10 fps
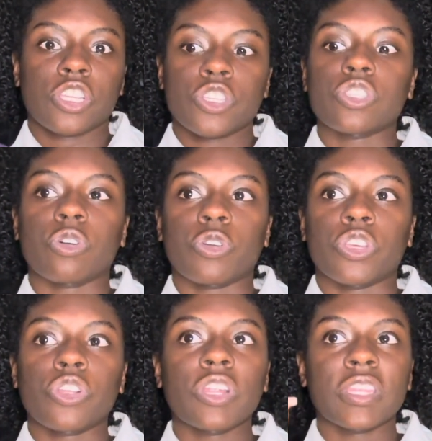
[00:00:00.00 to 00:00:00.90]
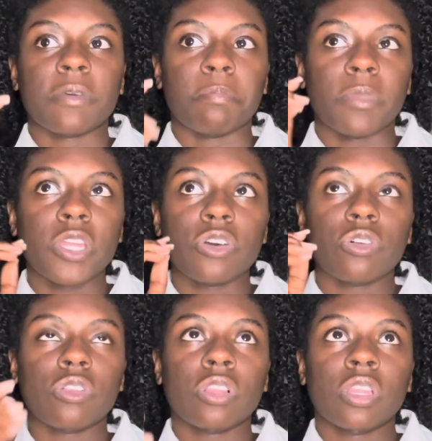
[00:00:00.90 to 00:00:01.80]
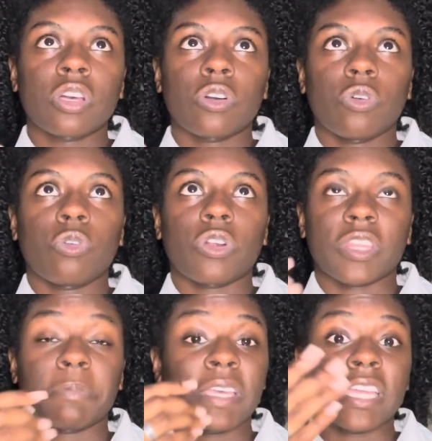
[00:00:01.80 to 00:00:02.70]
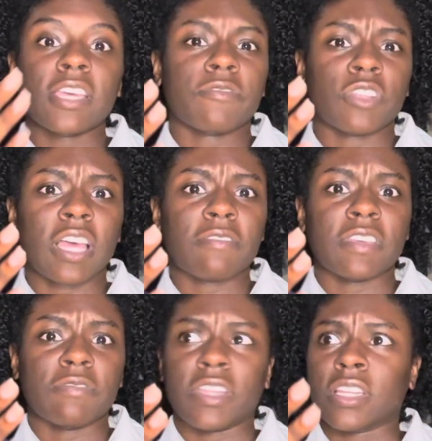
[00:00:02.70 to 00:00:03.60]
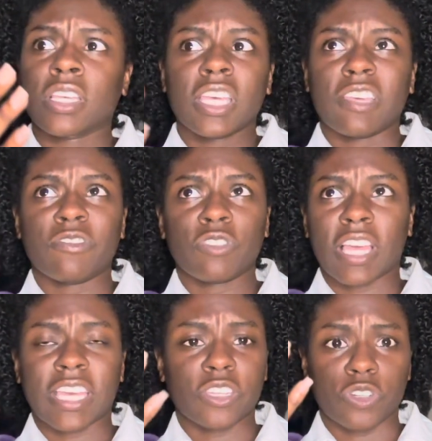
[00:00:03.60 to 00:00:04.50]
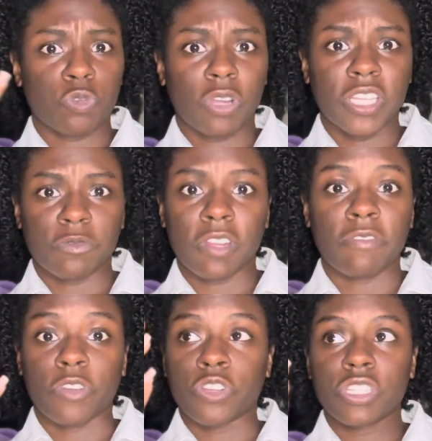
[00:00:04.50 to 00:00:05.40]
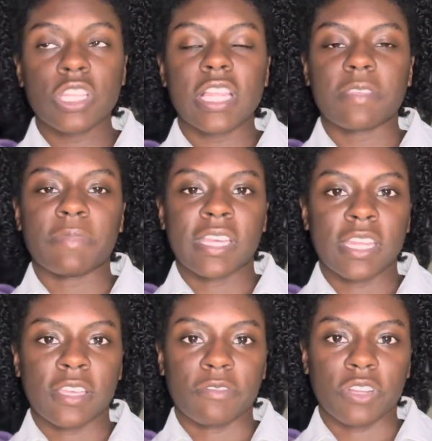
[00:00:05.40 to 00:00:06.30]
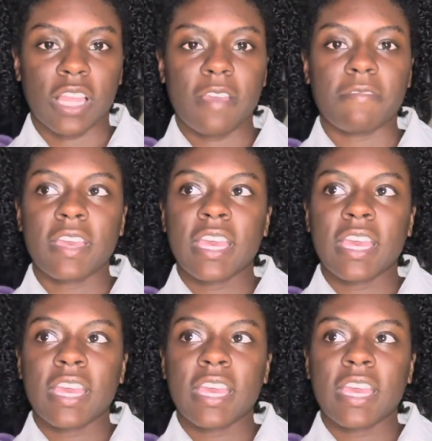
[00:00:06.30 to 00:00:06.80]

So you're in the middle or the beginning of your life, even if you're like in your 20s, whatever, you're still at the beginning of your life